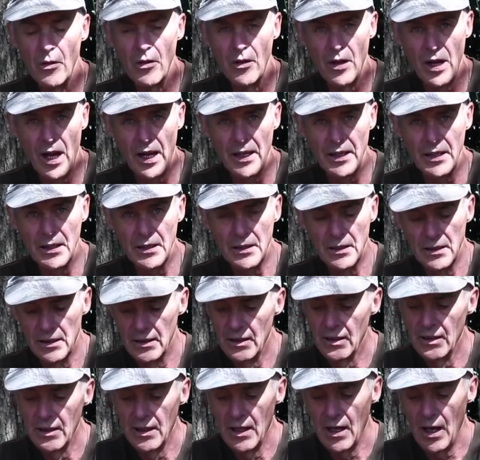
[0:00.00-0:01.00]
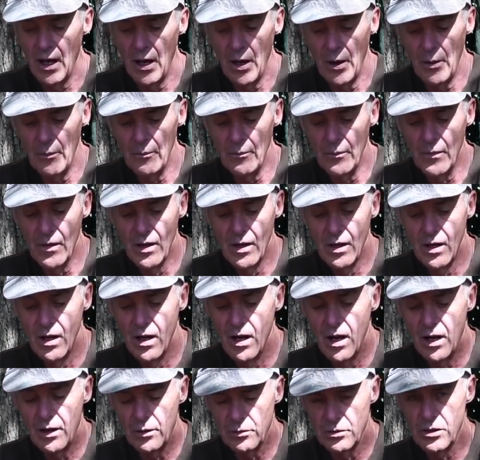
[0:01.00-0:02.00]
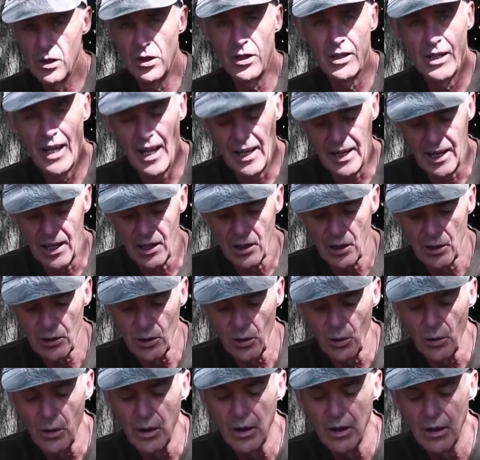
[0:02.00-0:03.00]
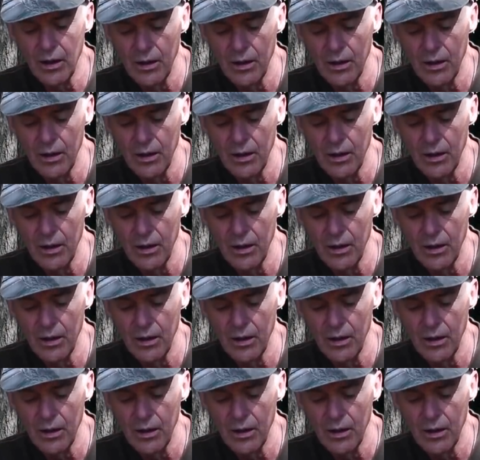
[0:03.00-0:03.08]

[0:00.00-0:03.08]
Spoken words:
of the lake. And I was looking at it and I thought,